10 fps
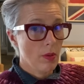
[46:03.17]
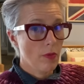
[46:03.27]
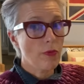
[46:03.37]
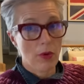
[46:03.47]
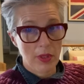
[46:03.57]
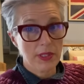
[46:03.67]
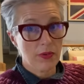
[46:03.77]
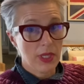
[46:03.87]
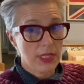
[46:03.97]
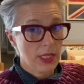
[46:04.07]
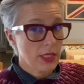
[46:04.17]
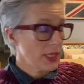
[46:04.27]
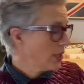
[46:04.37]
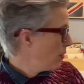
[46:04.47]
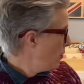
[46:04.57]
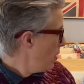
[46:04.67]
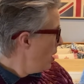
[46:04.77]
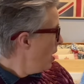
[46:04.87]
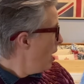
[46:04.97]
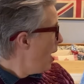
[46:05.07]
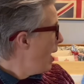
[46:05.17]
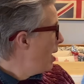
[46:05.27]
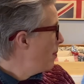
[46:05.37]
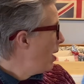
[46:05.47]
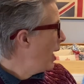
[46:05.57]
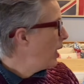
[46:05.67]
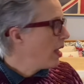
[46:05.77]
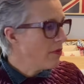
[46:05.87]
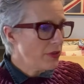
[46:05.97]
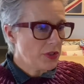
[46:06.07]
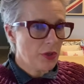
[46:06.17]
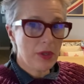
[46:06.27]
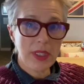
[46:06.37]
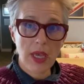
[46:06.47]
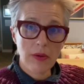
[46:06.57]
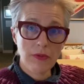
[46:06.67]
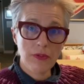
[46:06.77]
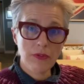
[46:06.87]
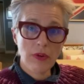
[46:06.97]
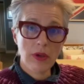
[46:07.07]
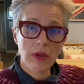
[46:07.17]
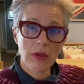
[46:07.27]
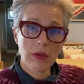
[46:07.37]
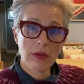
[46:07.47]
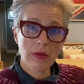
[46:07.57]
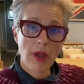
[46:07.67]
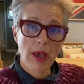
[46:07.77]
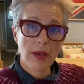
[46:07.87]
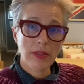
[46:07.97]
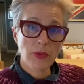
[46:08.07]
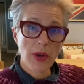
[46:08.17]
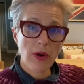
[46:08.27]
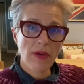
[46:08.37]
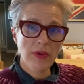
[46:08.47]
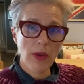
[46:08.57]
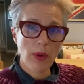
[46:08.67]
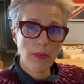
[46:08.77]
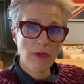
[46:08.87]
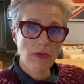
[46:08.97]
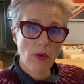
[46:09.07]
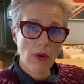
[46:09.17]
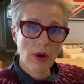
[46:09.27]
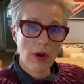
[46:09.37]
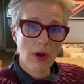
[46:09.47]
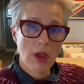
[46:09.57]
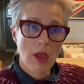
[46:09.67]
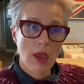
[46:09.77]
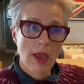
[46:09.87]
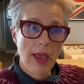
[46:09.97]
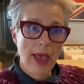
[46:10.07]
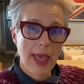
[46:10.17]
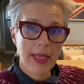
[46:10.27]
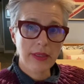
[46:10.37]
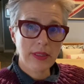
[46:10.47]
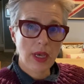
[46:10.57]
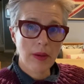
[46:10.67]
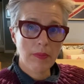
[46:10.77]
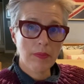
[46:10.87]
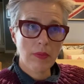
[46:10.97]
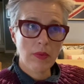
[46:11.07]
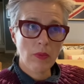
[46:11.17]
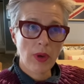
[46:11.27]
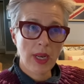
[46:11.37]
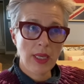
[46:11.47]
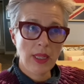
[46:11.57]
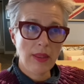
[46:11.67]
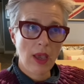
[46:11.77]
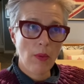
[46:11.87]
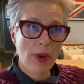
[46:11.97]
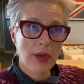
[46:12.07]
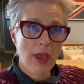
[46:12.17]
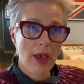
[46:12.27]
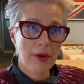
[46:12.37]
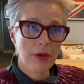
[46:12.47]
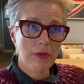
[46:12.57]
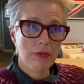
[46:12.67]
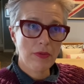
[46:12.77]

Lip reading: for this reason. So I love the Turtle Dove sweater. I've knit one before, and when I knit that one out of,